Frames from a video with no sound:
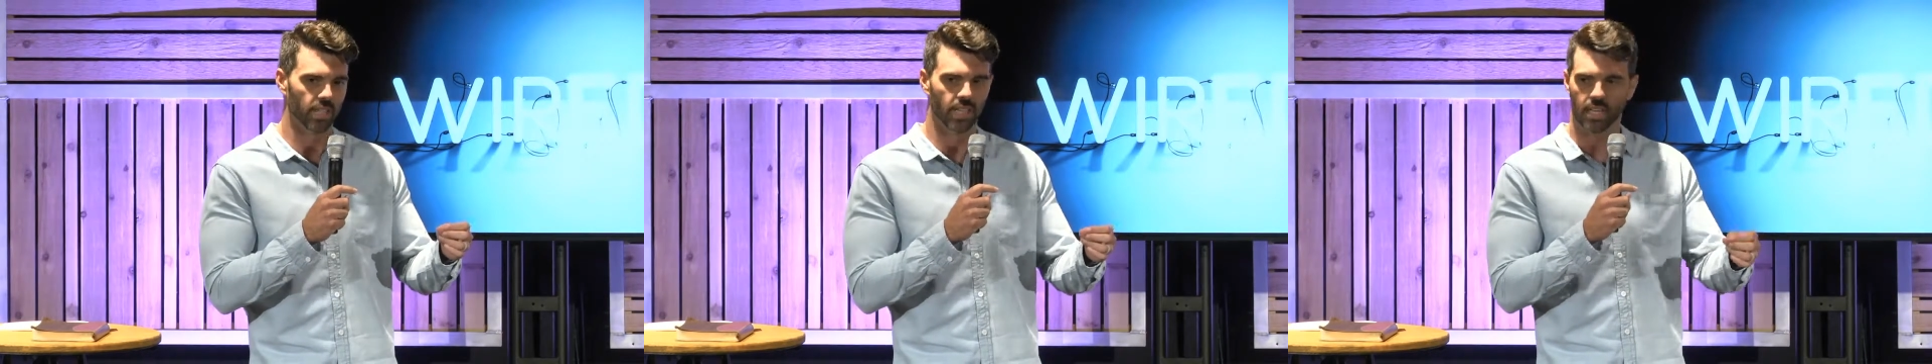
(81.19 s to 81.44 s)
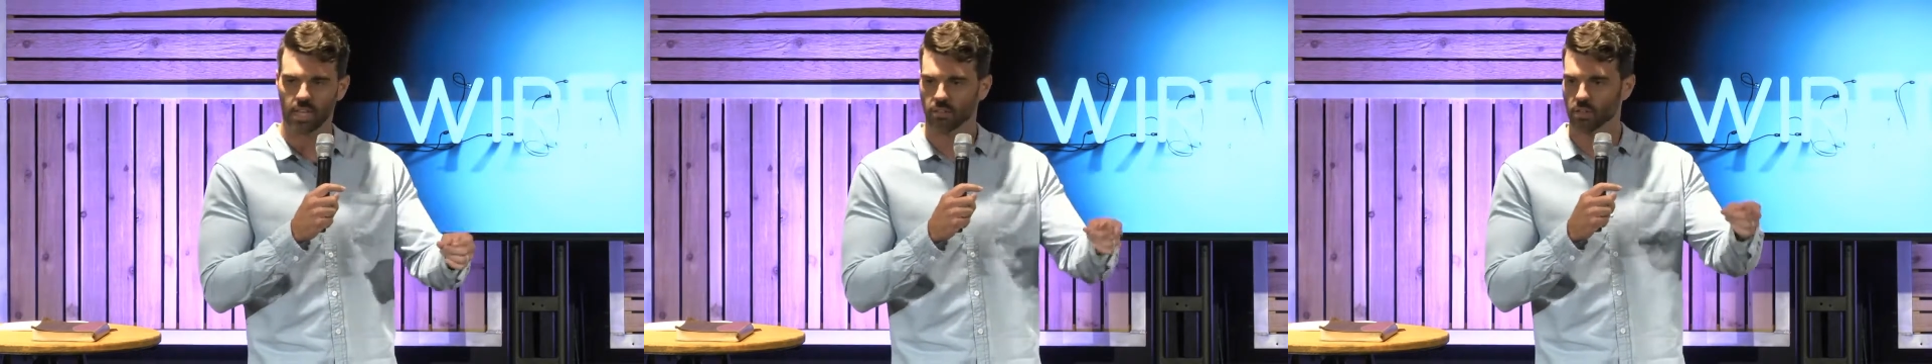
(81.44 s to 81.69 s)
Can you
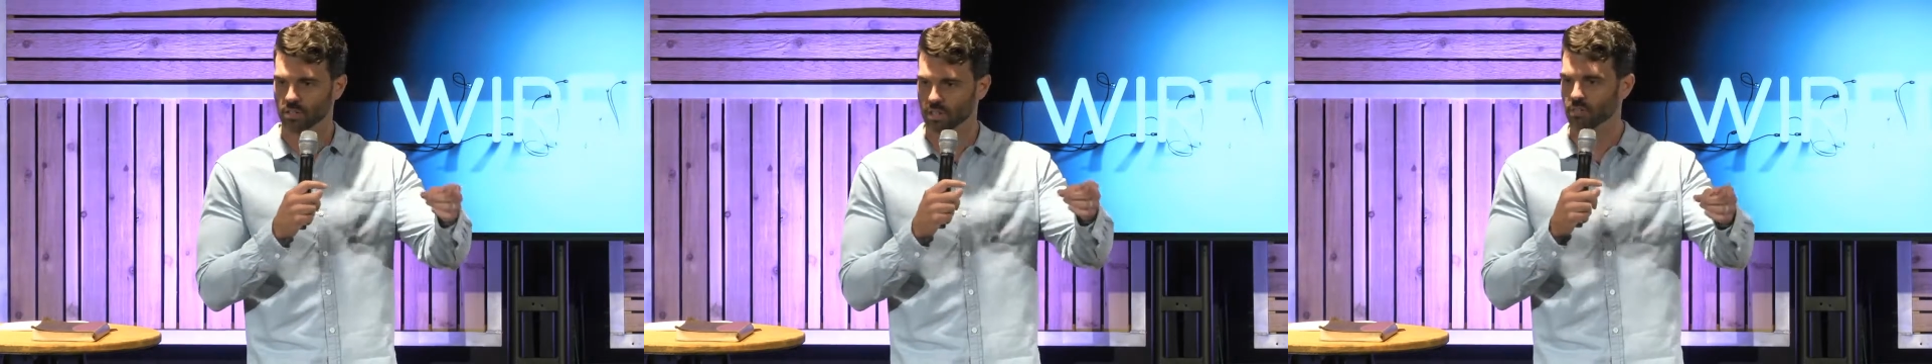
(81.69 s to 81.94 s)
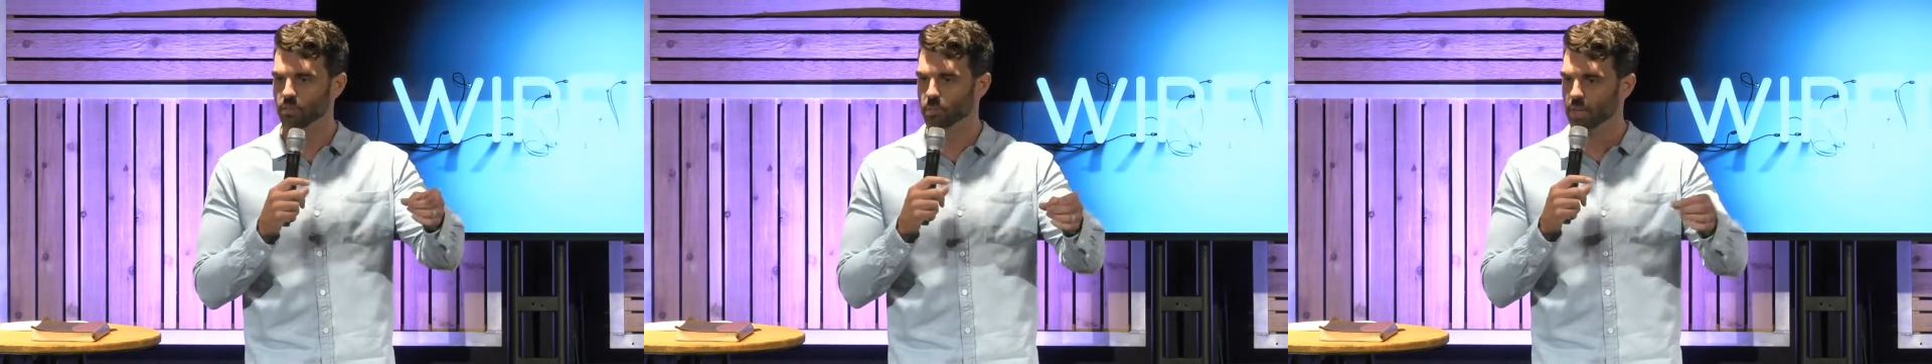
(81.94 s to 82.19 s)
give yourself
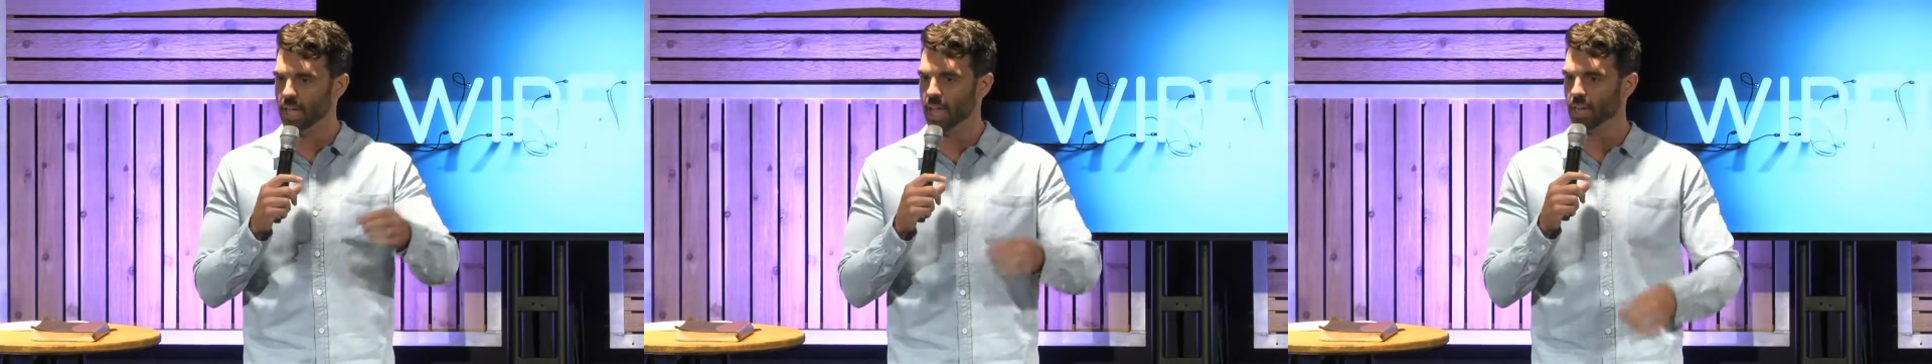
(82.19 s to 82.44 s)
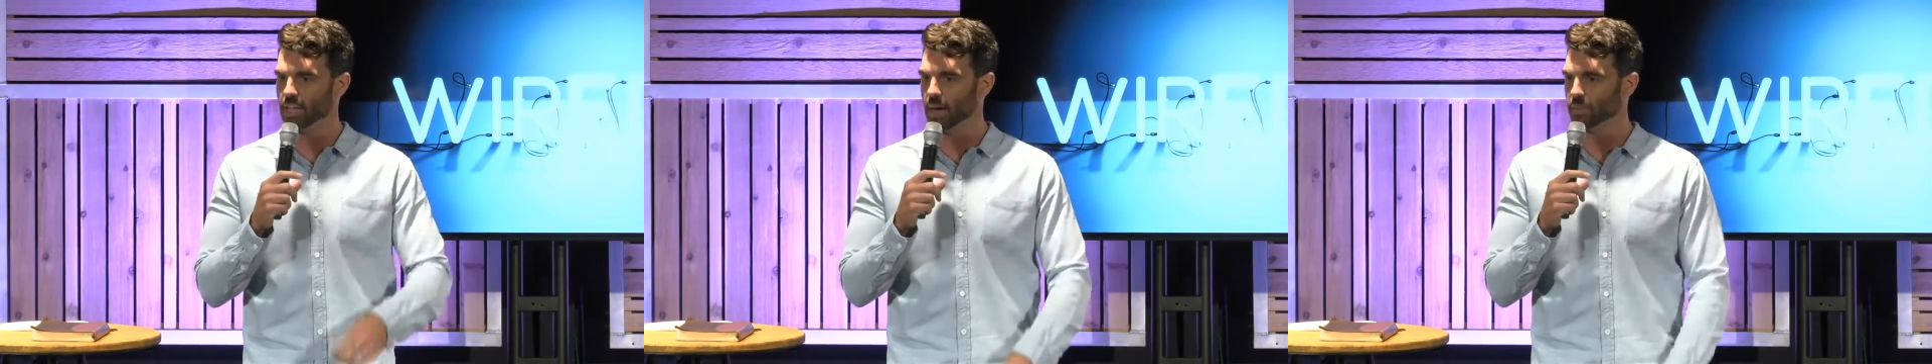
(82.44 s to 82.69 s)
a big hand
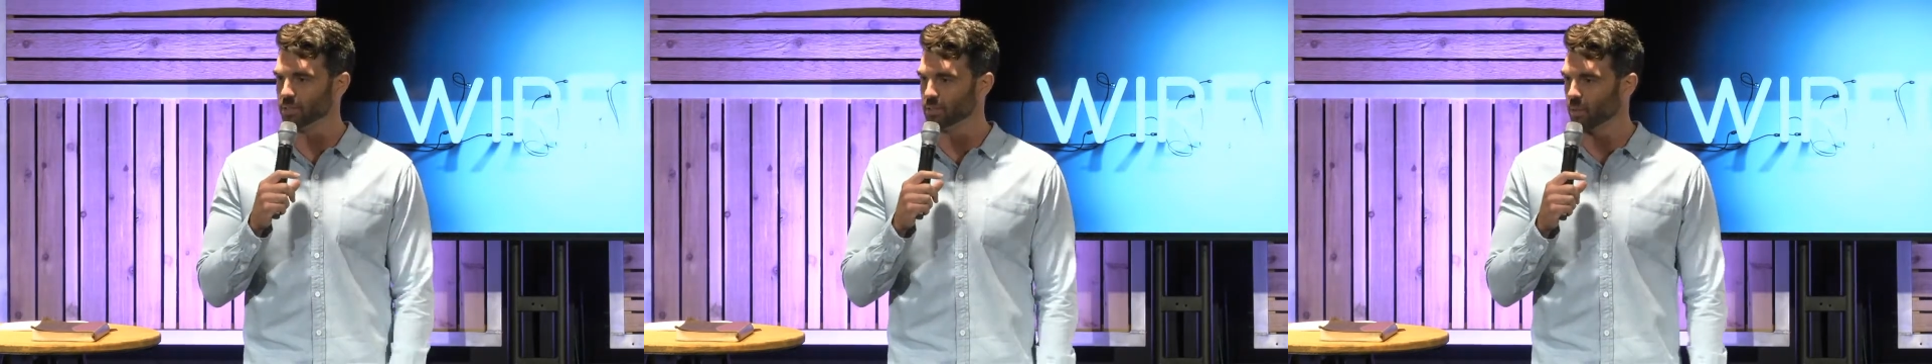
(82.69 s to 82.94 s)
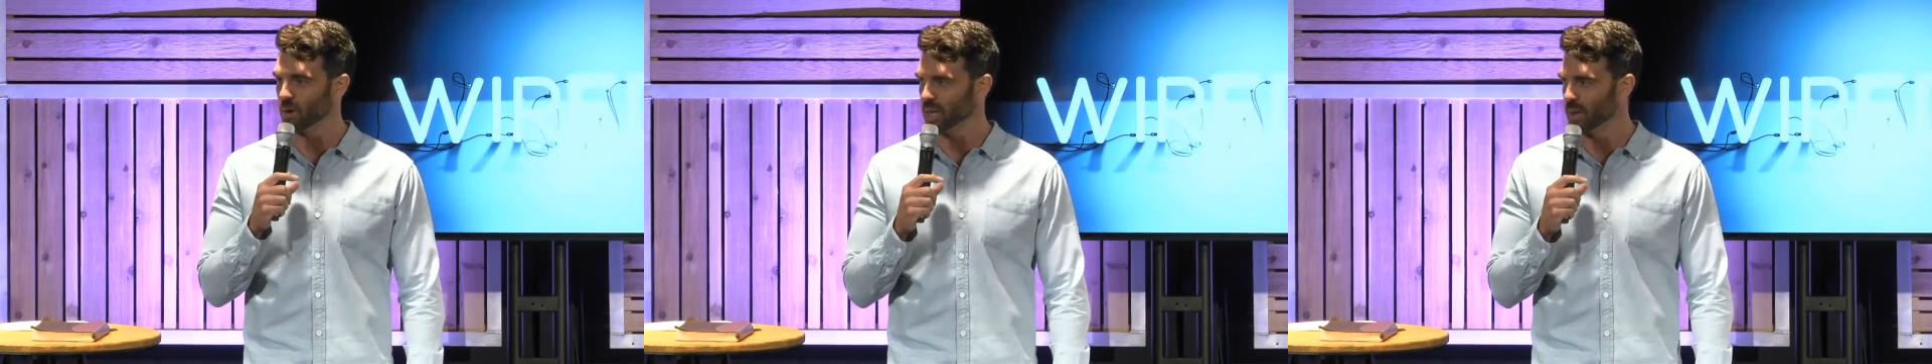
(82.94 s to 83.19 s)
clap this
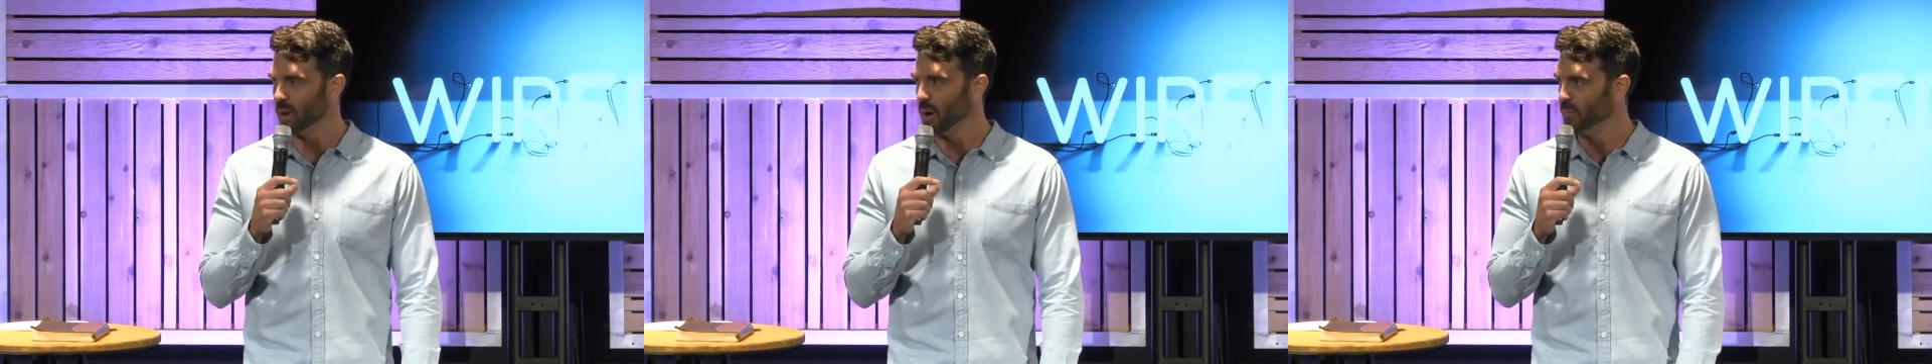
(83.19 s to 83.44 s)
morning? Come on.